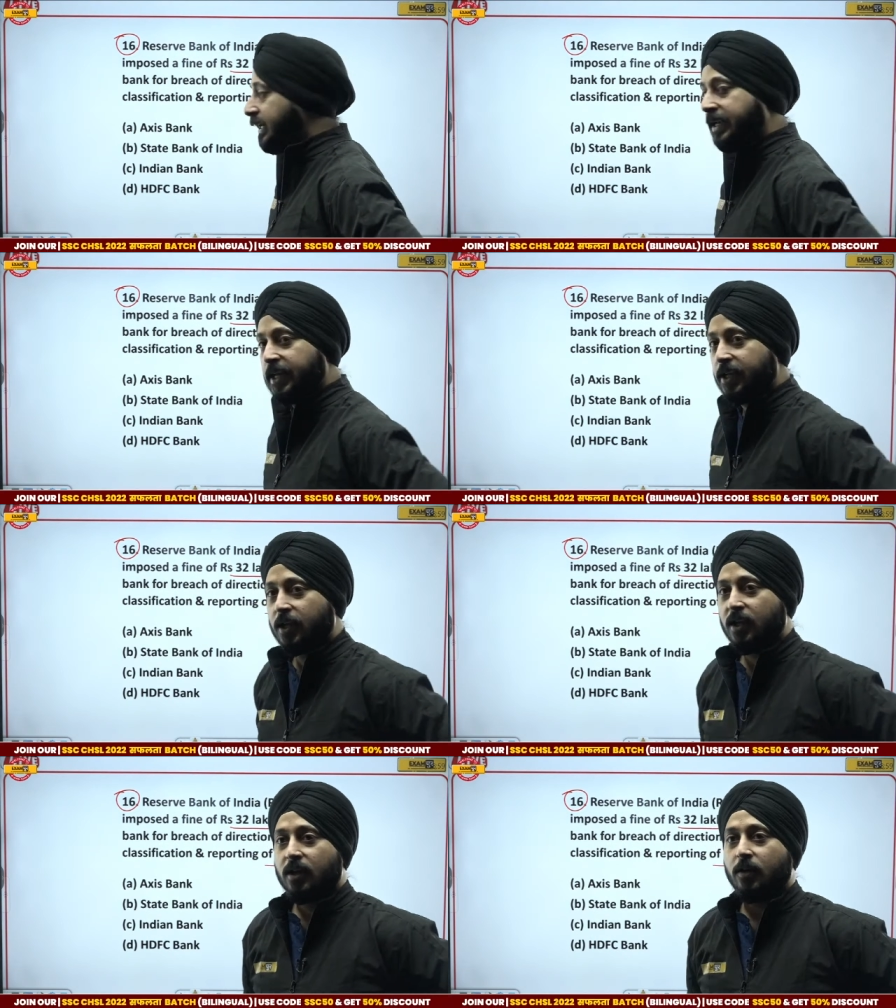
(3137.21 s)
D
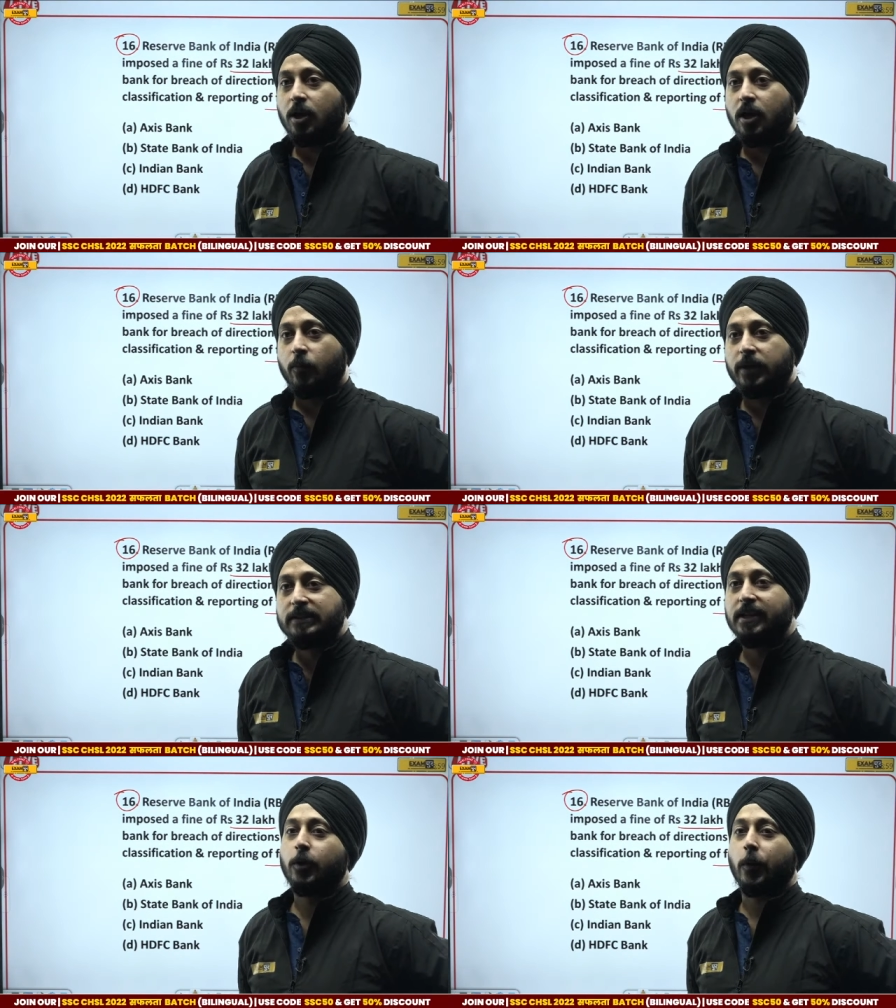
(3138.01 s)
uh, with
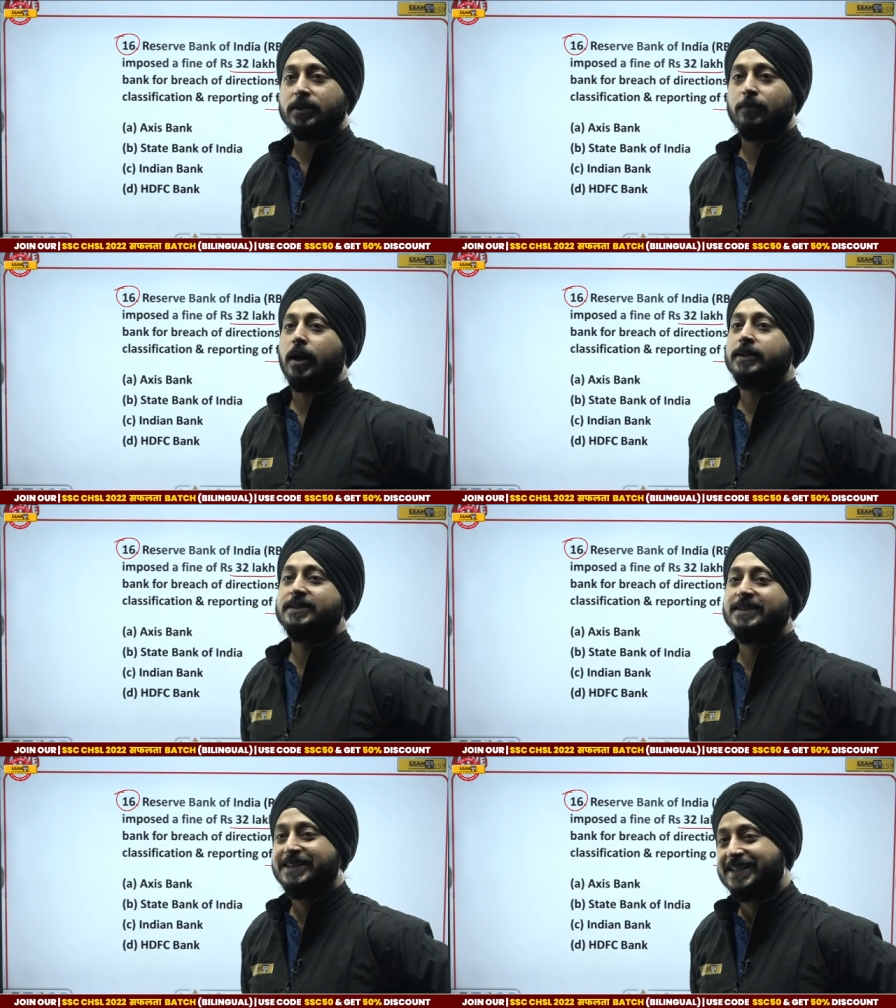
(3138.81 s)
three question marks.